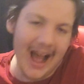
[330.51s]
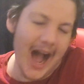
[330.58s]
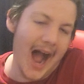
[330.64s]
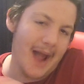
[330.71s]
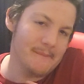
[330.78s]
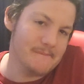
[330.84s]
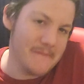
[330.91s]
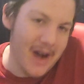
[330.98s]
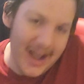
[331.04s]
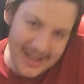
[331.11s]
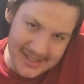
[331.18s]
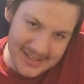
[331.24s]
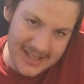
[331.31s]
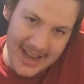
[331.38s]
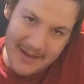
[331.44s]
I
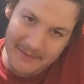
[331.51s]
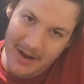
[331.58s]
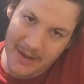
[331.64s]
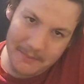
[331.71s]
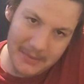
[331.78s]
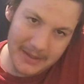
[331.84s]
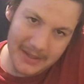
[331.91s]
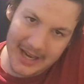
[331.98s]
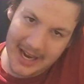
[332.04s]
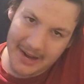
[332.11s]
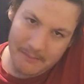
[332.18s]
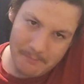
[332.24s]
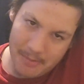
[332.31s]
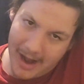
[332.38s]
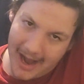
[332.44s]
might save up and get a
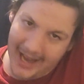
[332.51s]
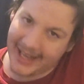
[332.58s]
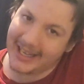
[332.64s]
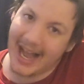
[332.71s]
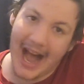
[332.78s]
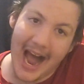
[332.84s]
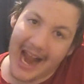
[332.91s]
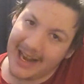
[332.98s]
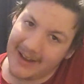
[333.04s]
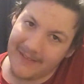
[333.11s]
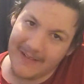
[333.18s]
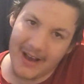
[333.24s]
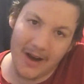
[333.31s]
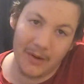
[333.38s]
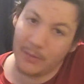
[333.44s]
bike. I
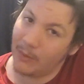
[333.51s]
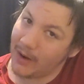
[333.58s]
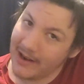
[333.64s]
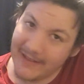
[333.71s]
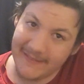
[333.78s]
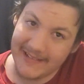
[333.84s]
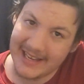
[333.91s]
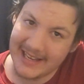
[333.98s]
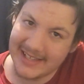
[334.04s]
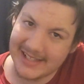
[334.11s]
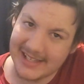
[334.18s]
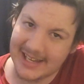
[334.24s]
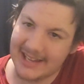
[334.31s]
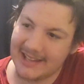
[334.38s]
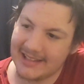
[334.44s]
don't know. One of
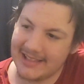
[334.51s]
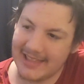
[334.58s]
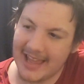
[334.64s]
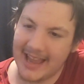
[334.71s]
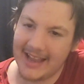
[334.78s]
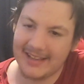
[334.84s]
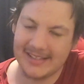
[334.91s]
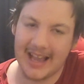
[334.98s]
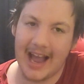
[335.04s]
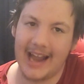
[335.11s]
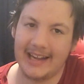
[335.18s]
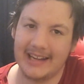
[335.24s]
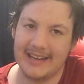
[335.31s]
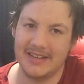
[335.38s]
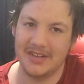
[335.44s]
these things
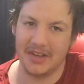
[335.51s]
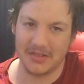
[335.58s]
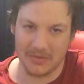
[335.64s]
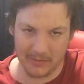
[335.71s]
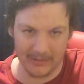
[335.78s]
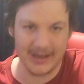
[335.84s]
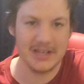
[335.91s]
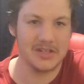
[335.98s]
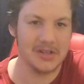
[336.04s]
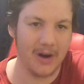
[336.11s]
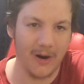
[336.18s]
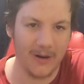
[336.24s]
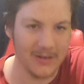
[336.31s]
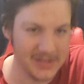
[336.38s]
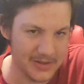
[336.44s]
I can just
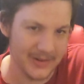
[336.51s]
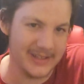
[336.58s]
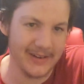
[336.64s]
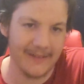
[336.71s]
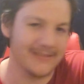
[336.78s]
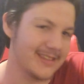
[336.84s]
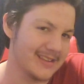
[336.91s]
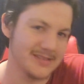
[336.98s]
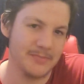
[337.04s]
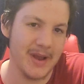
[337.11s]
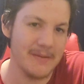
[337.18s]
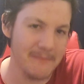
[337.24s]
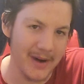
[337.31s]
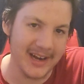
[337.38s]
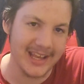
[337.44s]
recharge so I don't have to
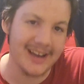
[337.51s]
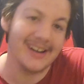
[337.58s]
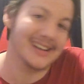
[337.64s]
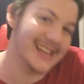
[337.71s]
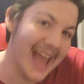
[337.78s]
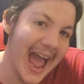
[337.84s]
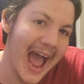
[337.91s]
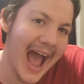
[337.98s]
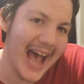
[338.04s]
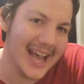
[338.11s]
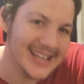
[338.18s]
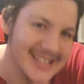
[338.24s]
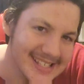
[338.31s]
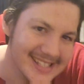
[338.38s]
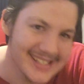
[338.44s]
spend money on
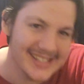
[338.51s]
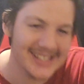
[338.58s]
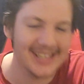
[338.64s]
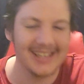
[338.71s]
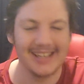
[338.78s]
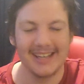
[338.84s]
gas.